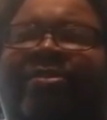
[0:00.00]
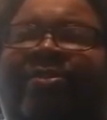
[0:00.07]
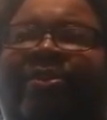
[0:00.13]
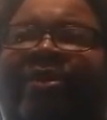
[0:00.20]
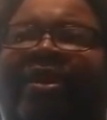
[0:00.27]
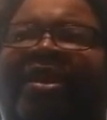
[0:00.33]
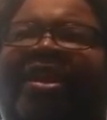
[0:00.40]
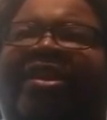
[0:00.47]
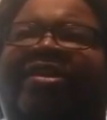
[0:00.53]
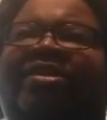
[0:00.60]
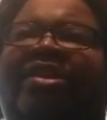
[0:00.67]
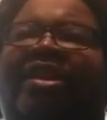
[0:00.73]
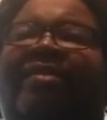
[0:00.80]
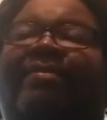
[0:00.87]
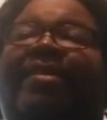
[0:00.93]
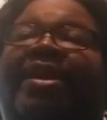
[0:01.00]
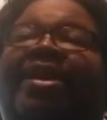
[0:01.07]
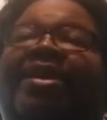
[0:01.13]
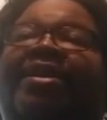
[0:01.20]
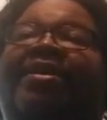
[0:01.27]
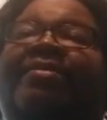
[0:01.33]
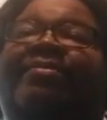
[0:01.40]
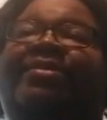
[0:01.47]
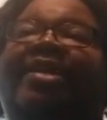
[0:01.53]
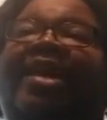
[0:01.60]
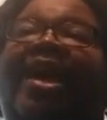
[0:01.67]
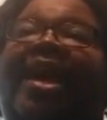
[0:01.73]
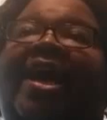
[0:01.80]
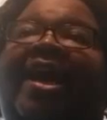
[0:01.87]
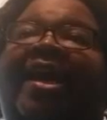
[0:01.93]
and brothers, it becomes
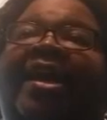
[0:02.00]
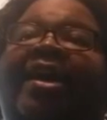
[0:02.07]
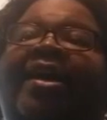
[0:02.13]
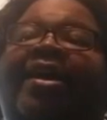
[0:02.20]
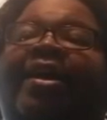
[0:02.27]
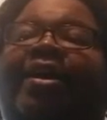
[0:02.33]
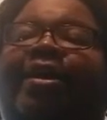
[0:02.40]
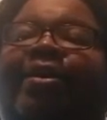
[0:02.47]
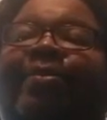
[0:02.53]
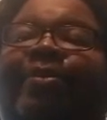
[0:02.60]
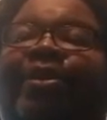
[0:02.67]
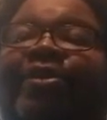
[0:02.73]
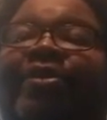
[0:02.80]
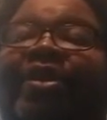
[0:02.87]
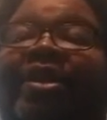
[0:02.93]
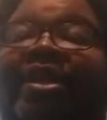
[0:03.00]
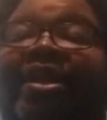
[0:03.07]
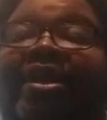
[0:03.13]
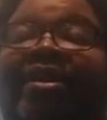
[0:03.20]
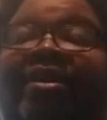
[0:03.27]
a community